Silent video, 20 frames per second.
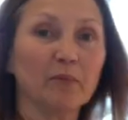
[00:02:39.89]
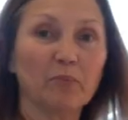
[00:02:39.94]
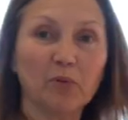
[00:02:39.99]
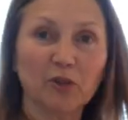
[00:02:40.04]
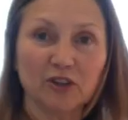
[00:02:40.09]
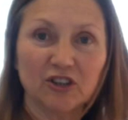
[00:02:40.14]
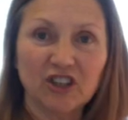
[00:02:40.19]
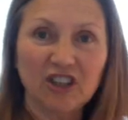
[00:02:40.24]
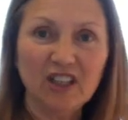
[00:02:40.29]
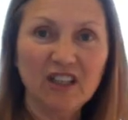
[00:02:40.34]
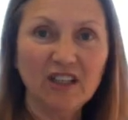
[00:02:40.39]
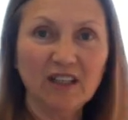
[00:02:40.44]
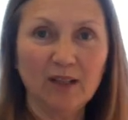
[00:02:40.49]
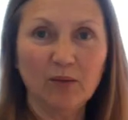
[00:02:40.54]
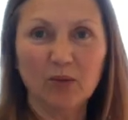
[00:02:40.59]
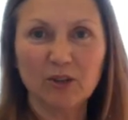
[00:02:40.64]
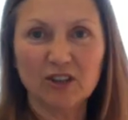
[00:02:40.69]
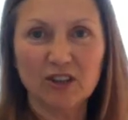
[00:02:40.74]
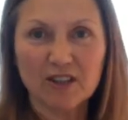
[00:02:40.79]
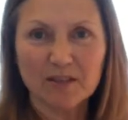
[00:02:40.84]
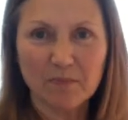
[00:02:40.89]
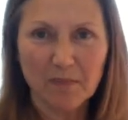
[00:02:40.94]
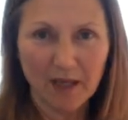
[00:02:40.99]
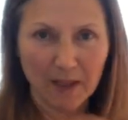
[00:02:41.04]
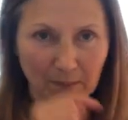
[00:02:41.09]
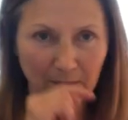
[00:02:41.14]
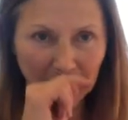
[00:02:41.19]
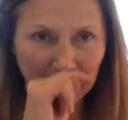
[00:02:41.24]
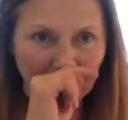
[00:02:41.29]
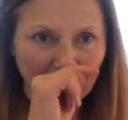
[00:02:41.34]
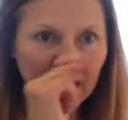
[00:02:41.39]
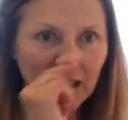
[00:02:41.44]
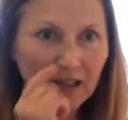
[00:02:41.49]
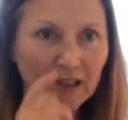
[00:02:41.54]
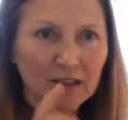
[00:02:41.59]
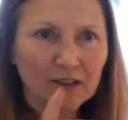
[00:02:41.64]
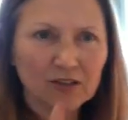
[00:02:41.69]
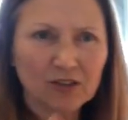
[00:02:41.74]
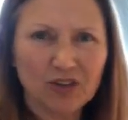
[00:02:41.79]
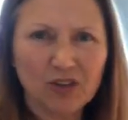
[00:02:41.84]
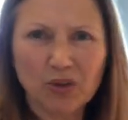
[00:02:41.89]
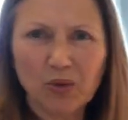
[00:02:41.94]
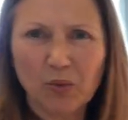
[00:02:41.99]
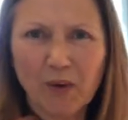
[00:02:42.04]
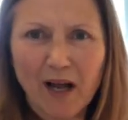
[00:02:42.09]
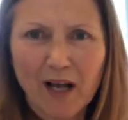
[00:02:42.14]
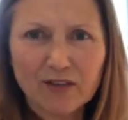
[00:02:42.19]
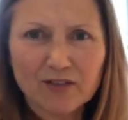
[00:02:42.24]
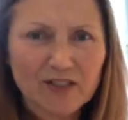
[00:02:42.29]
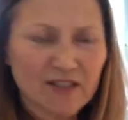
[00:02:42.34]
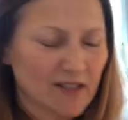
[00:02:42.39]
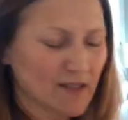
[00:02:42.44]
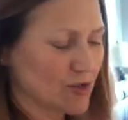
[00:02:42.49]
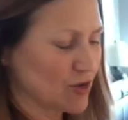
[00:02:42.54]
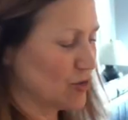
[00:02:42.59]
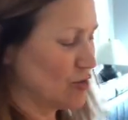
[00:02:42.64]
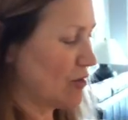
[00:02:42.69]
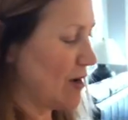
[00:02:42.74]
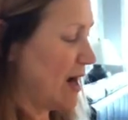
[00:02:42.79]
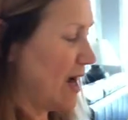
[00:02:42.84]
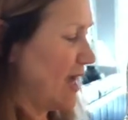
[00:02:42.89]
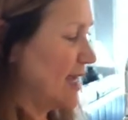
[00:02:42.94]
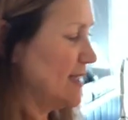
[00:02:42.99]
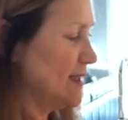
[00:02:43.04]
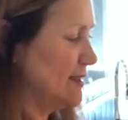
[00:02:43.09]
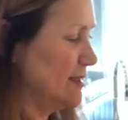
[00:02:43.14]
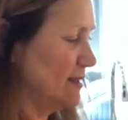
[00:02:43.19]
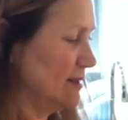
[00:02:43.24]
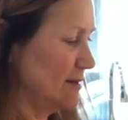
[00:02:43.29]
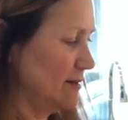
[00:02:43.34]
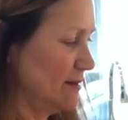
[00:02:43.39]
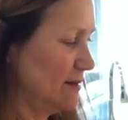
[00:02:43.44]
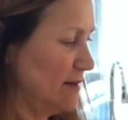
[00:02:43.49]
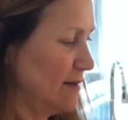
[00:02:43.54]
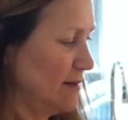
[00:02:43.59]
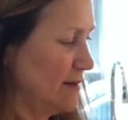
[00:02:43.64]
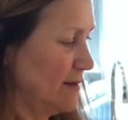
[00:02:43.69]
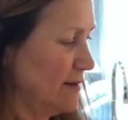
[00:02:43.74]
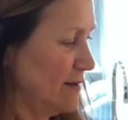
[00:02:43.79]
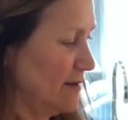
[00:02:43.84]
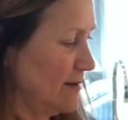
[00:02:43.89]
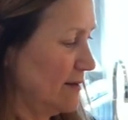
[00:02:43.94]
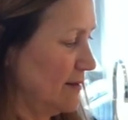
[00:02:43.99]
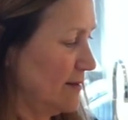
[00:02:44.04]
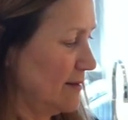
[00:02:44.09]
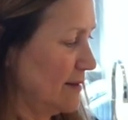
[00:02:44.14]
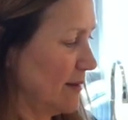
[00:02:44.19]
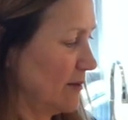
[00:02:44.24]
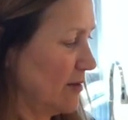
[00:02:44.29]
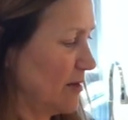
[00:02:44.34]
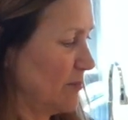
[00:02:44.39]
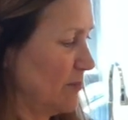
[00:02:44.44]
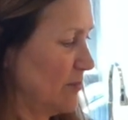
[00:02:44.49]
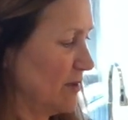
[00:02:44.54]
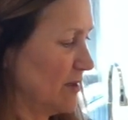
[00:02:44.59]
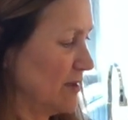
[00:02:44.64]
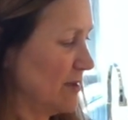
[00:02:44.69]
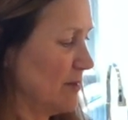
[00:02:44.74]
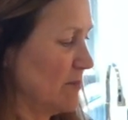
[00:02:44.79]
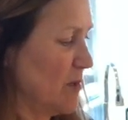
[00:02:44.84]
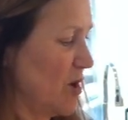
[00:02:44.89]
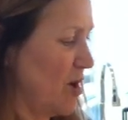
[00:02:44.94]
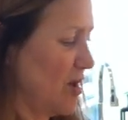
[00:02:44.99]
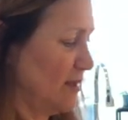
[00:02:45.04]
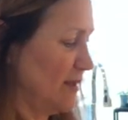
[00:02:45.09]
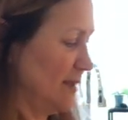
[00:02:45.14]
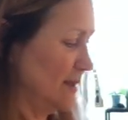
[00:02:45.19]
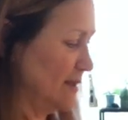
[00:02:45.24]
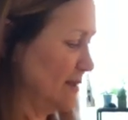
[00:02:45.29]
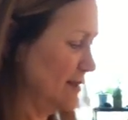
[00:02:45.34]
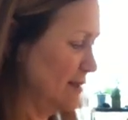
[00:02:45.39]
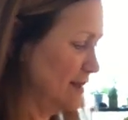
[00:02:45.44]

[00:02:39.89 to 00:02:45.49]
porcini, which is maybe 2 ounces dried. And I'm going to put them all in.